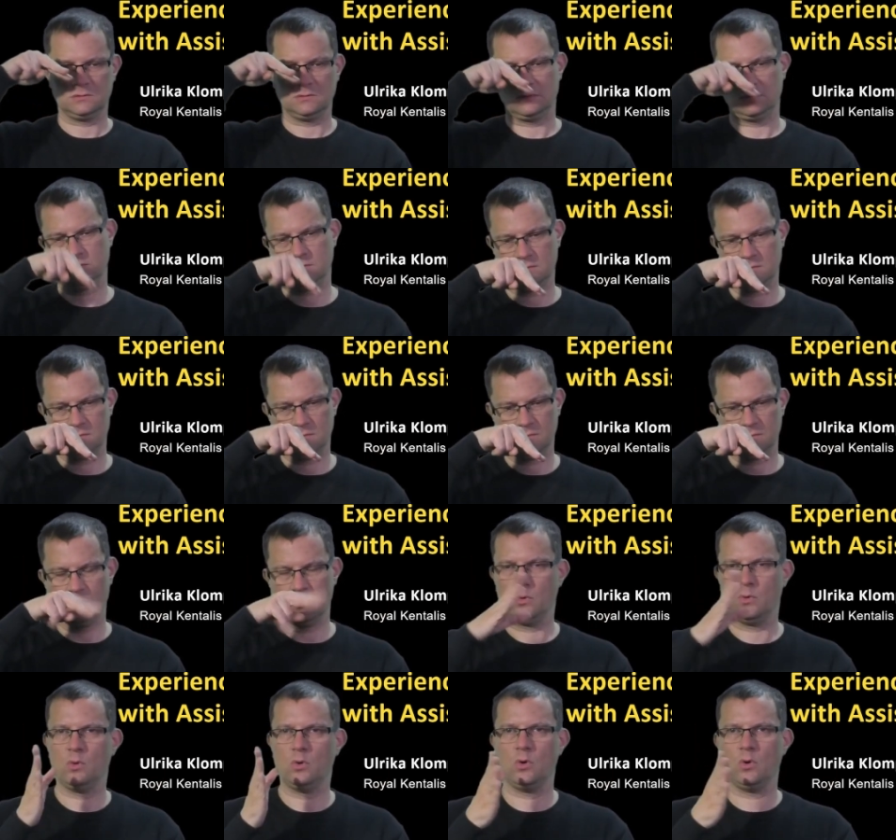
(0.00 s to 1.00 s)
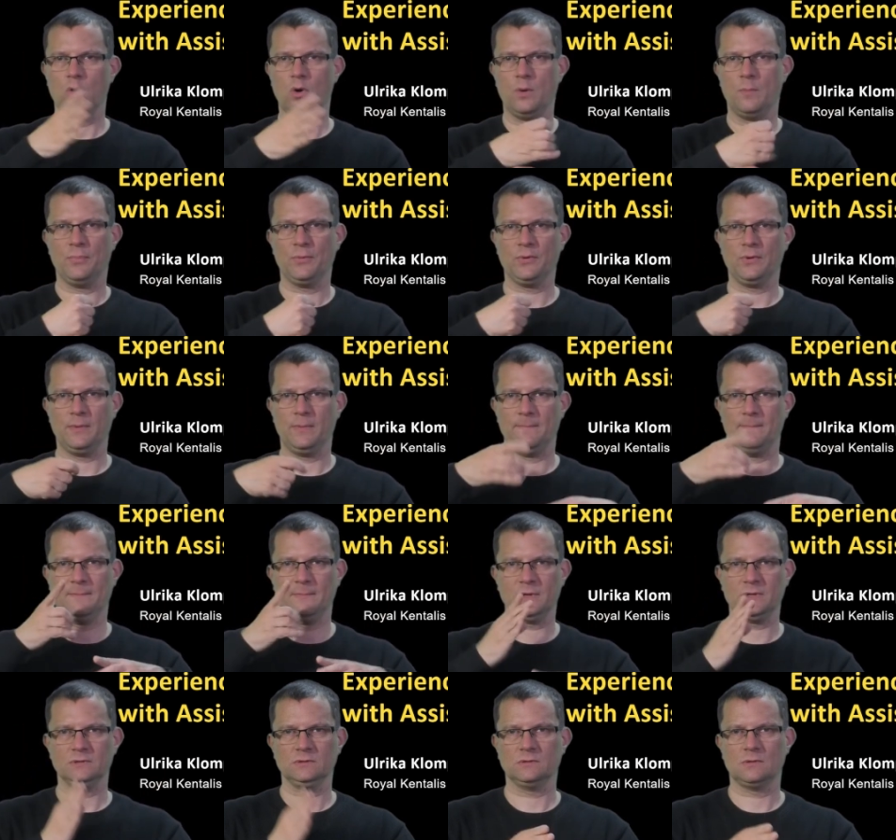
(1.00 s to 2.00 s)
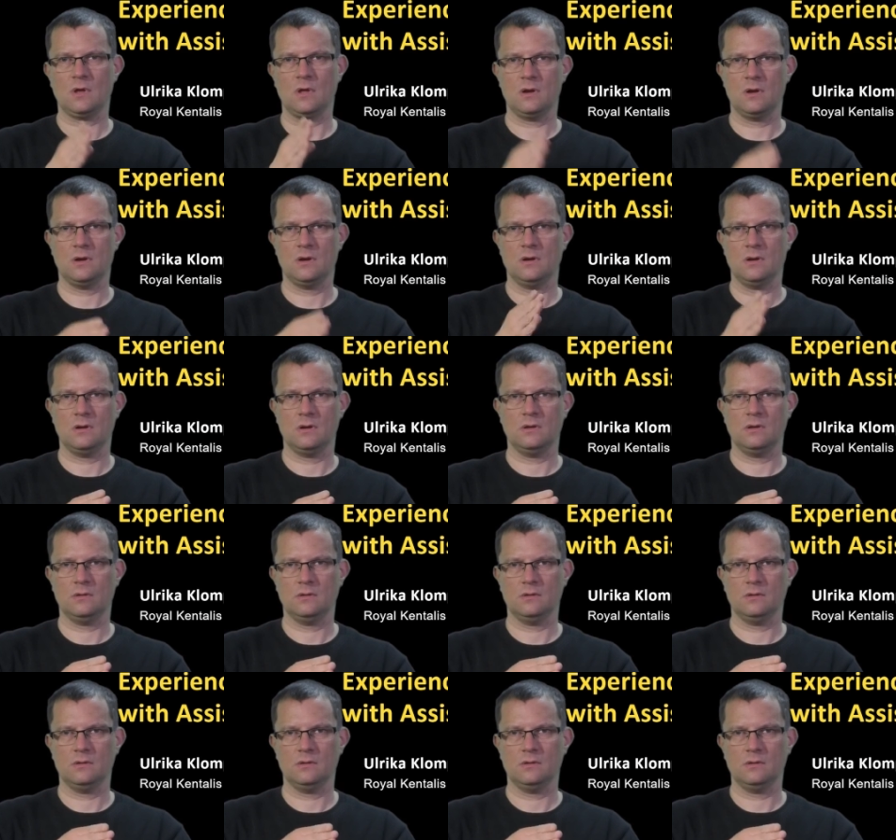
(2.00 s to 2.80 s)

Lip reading: Insight into Assistive Products.